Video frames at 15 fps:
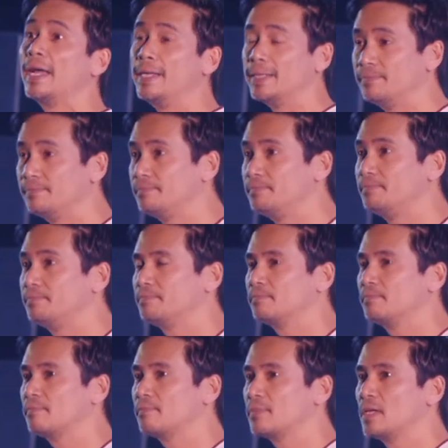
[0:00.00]
Wow.
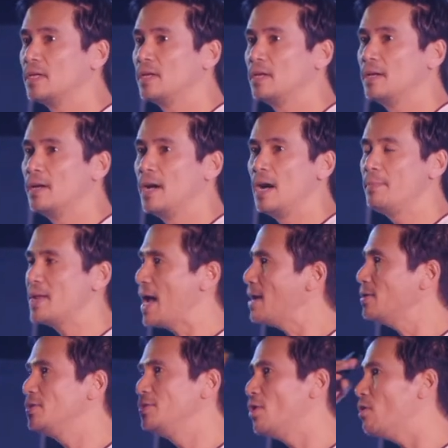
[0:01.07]
I mean, I
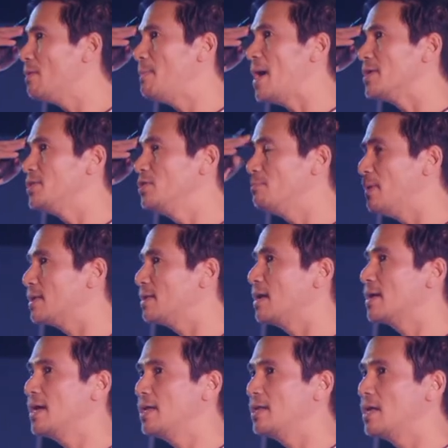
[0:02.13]
don't know about you, but
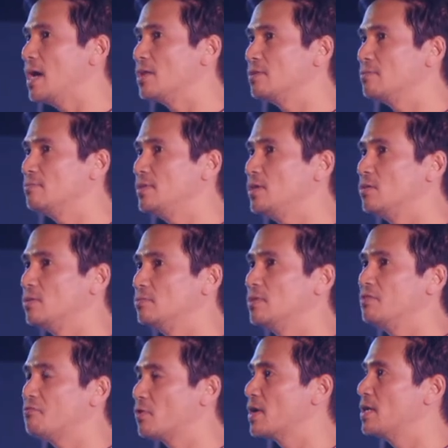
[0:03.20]
again, you know,
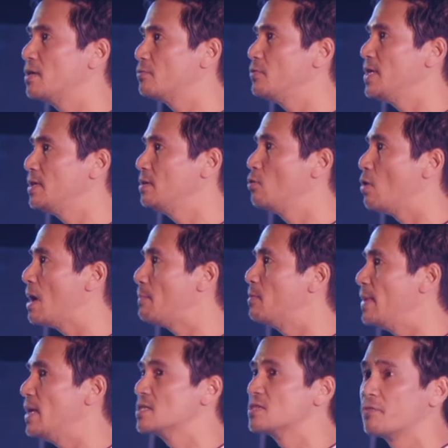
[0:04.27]
if we're going to read Guapo
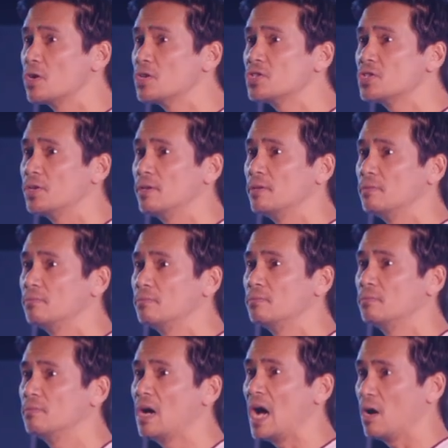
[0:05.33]
Mel's version,
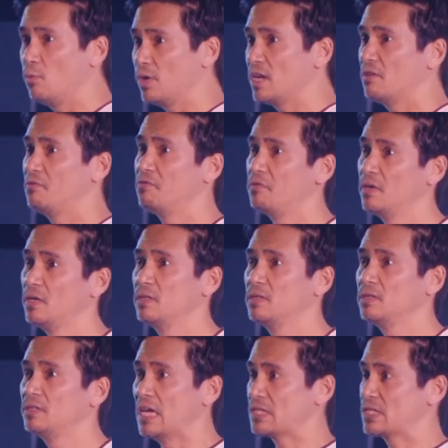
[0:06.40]
I would have
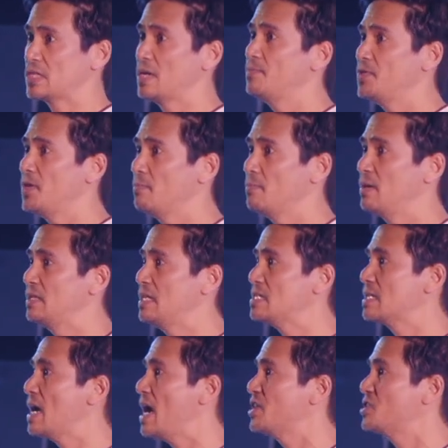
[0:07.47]
done something, but this
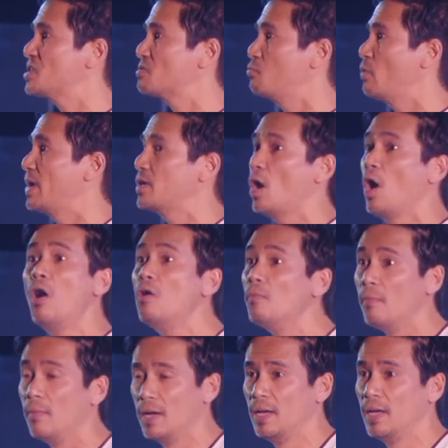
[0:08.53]
guy just went
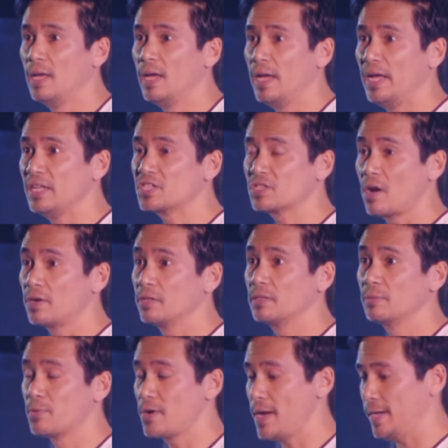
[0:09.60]
home and started to
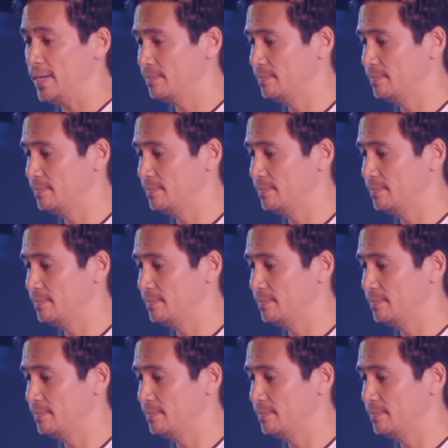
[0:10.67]
pray.